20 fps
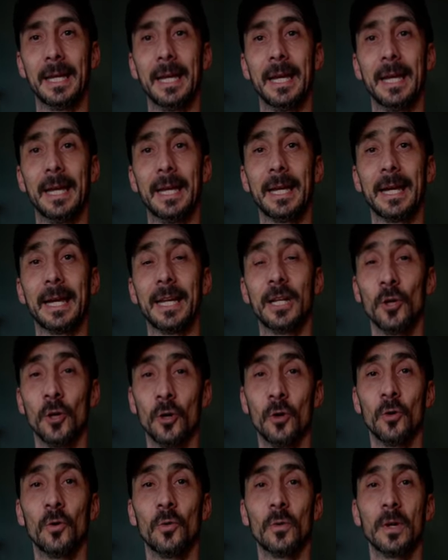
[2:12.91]
And I
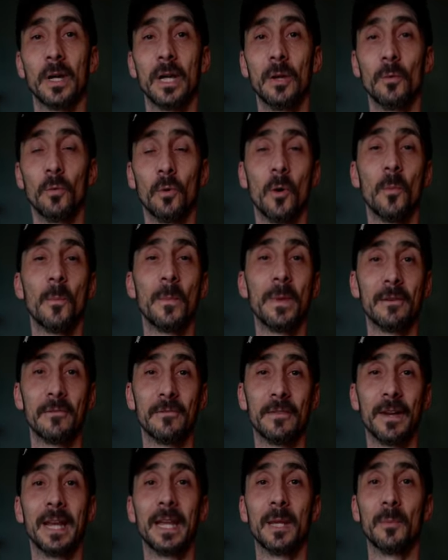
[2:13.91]
know it won't be
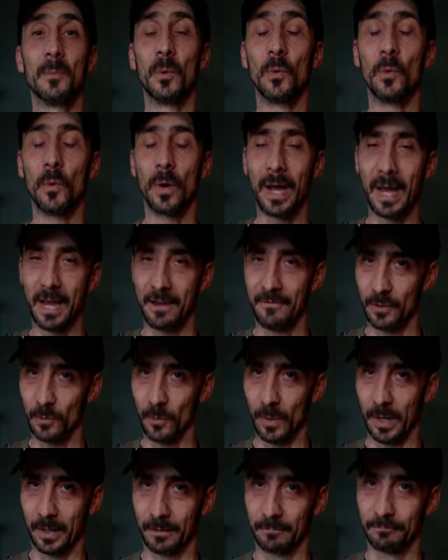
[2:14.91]
available
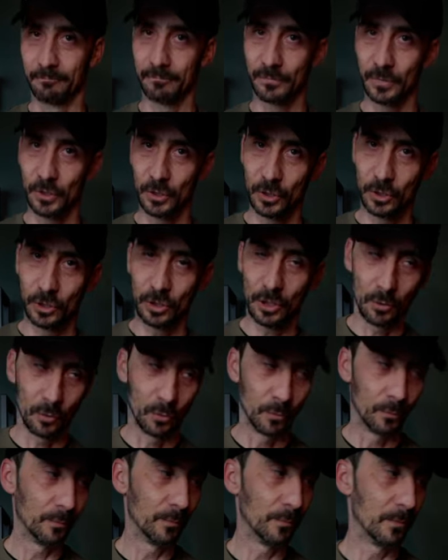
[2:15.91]
everywhere.
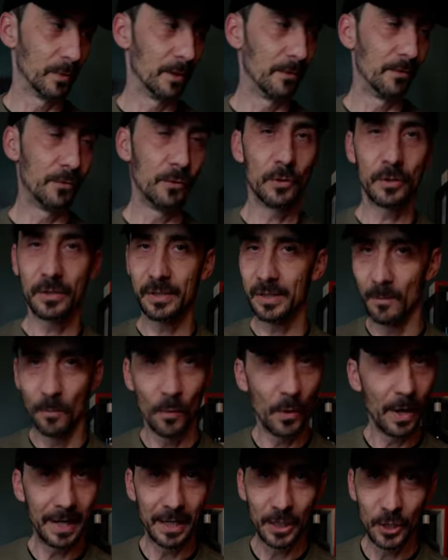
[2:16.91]
So if you're
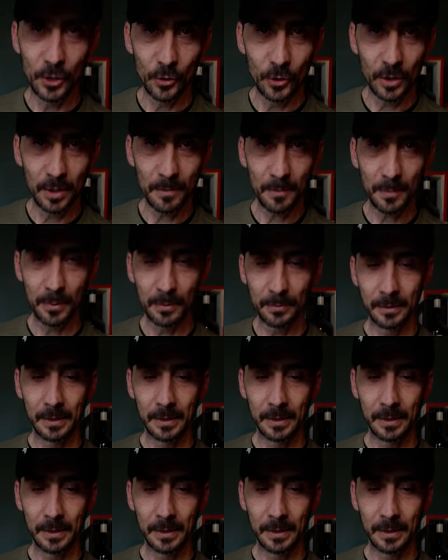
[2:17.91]
somewhere in Europe,